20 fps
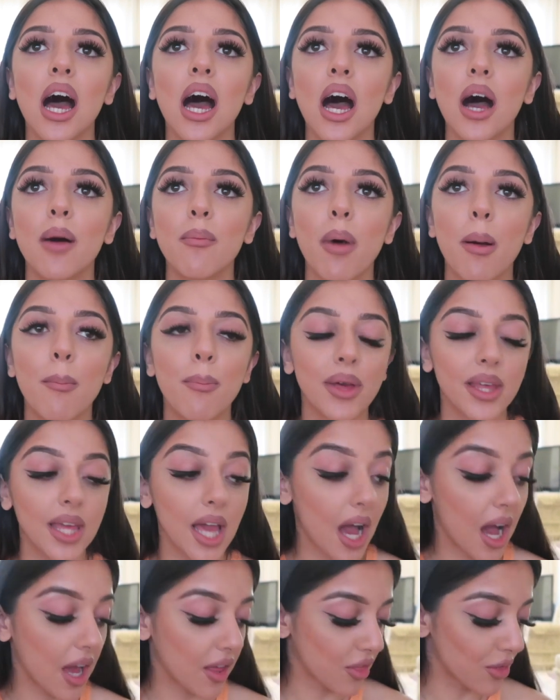But
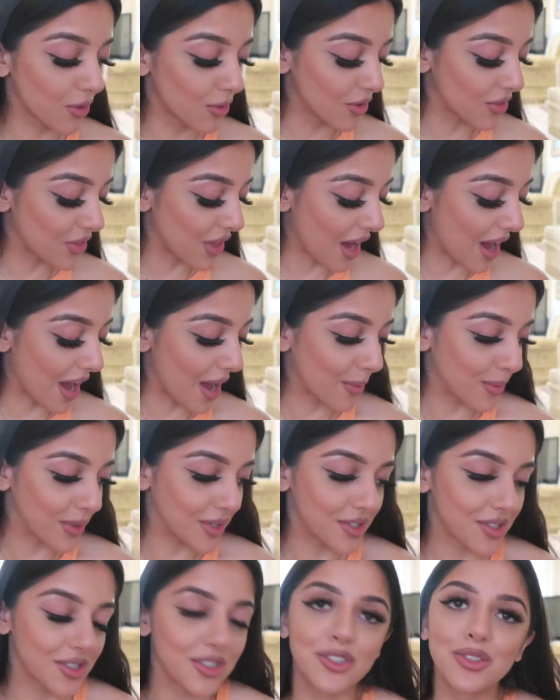yeah, I thought that I
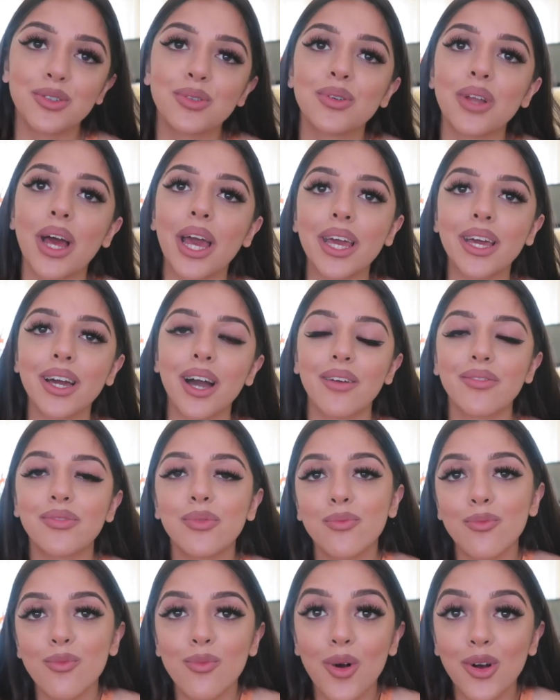would do, like,
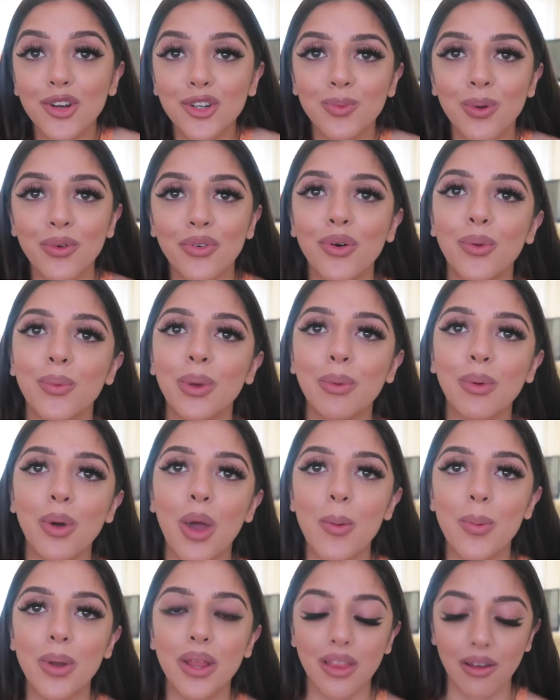I've watched before
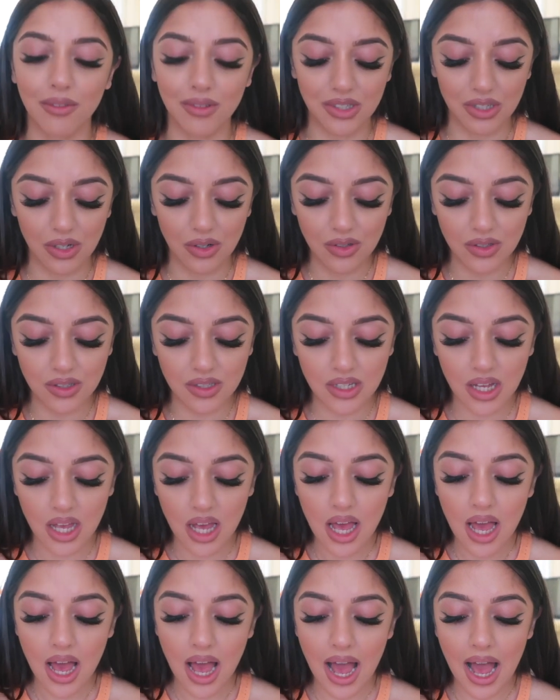people opening their results,
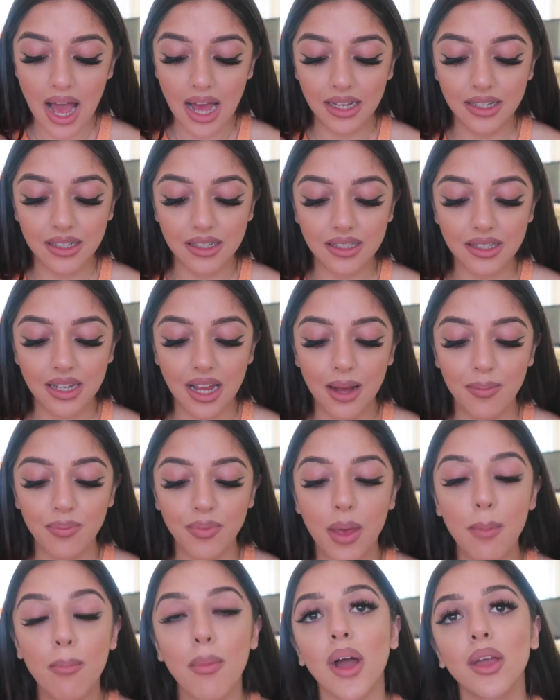and
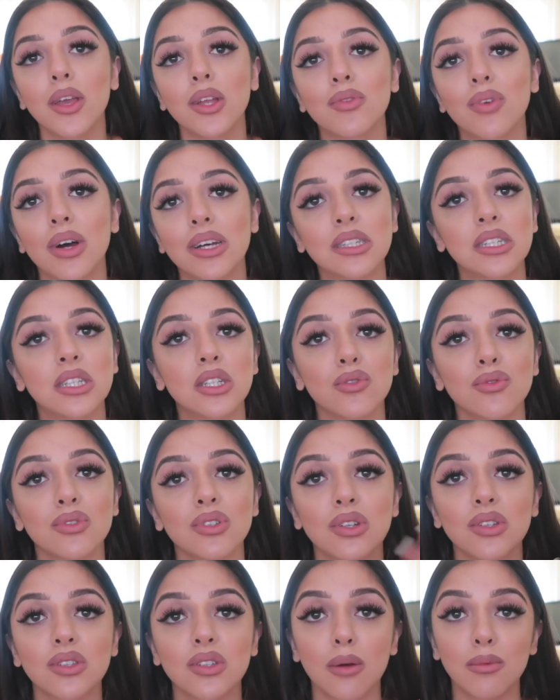in my university, your
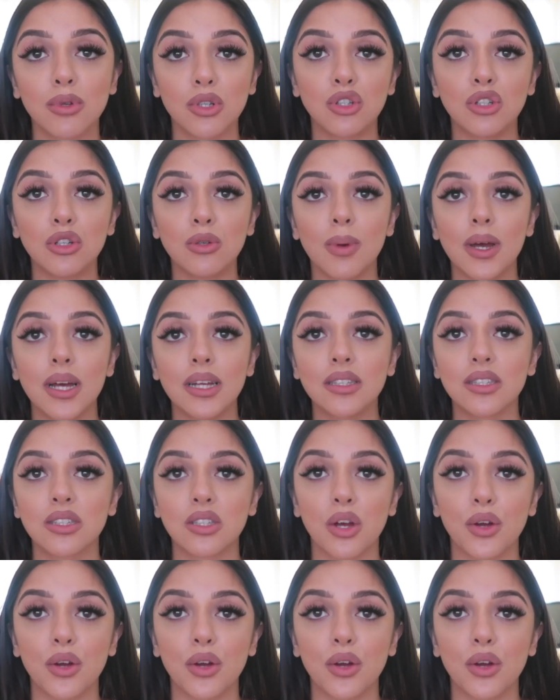results come in 2 bits.